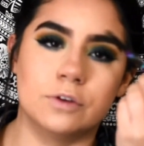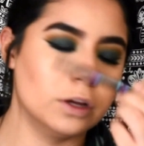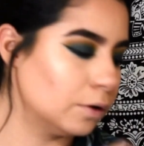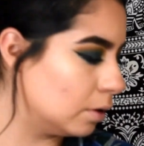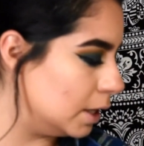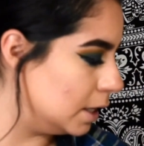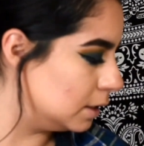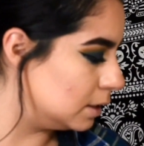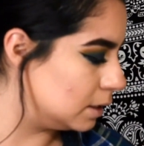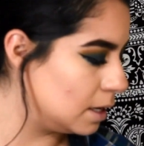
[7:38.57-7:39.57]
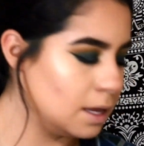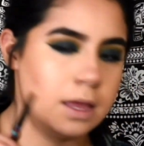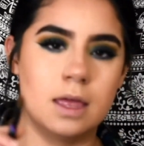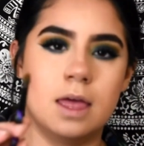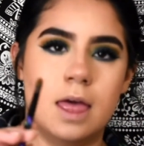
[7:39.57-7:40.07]
for the crease,
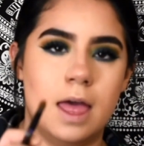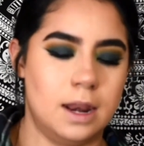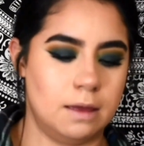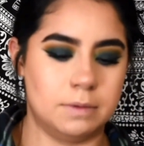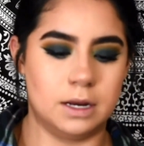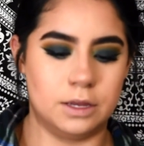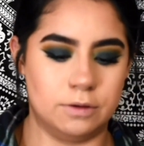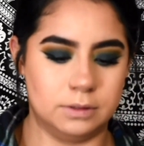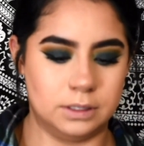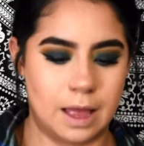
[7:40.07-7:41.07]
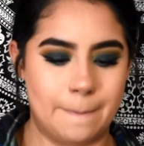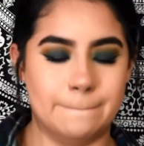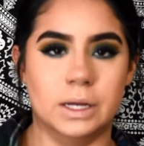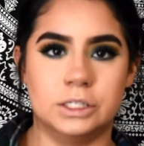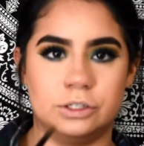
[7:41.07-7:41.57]
and I'm gonna use that
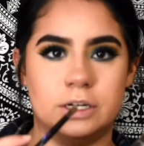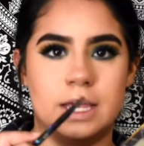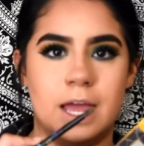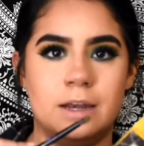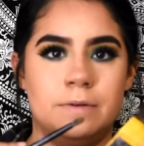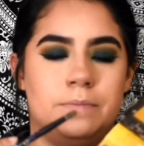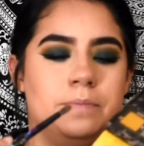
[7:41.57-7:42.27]
mustard again,